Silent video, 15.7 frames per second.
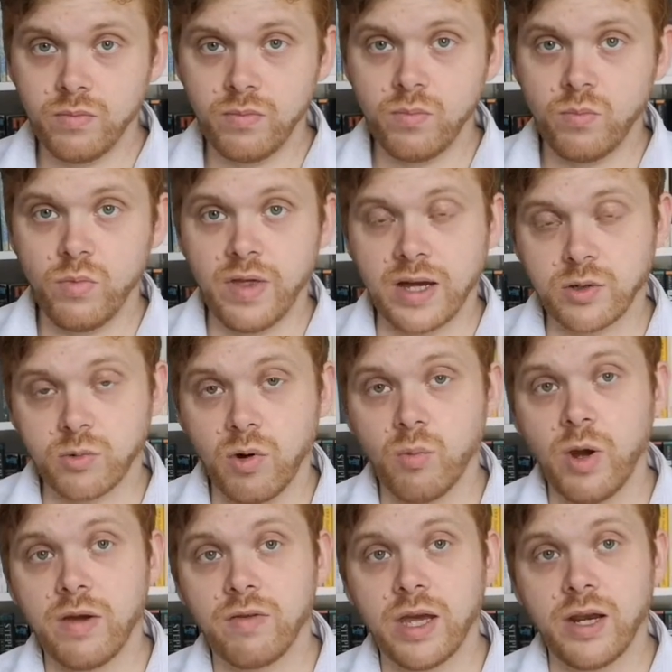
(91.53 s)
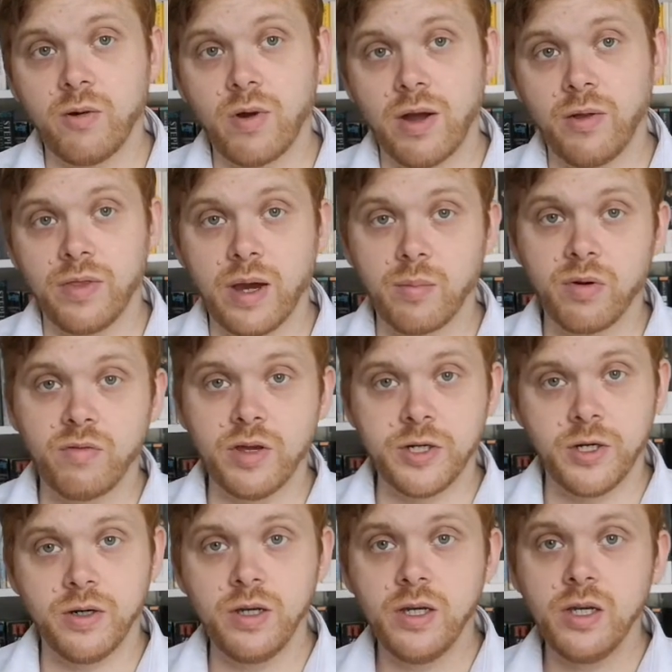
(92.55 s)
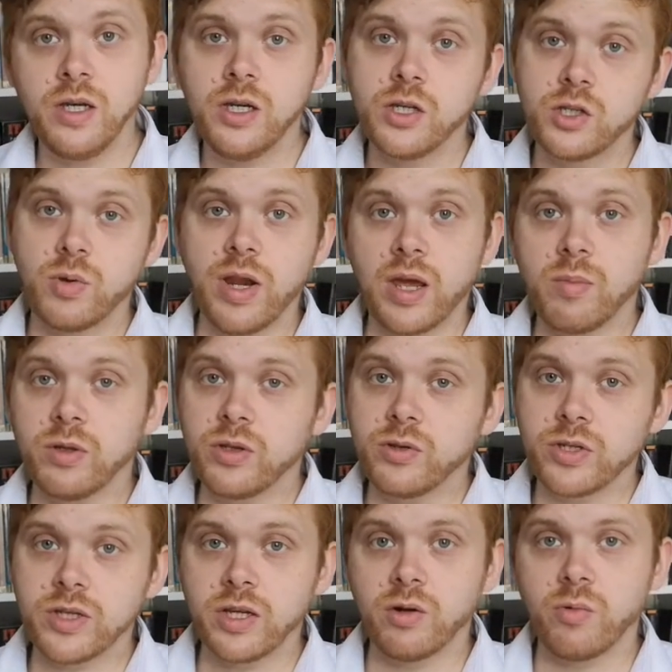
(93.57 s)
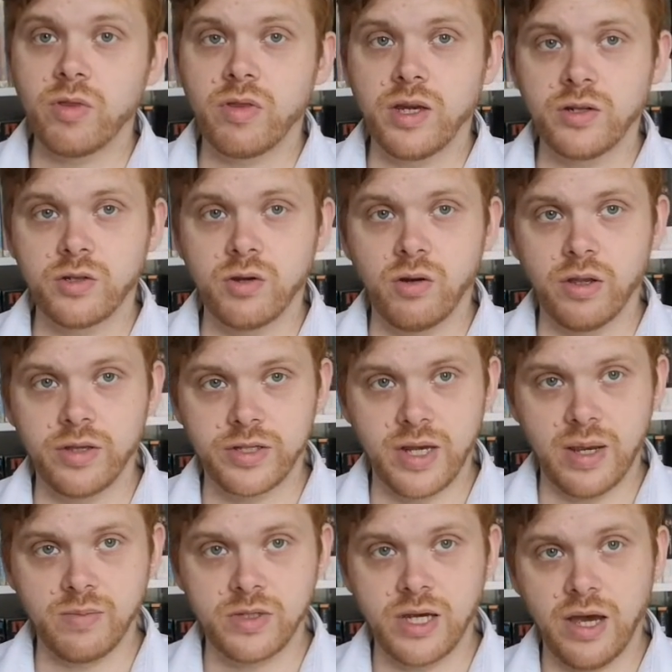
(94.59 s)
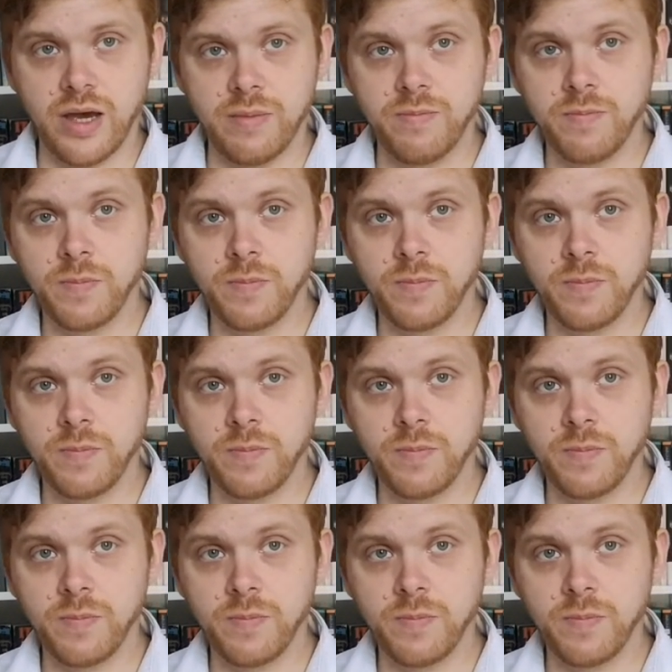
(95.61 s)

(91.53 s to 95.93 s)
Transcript: that's one way of getting around that provision to enable you to deal with things all at the same time.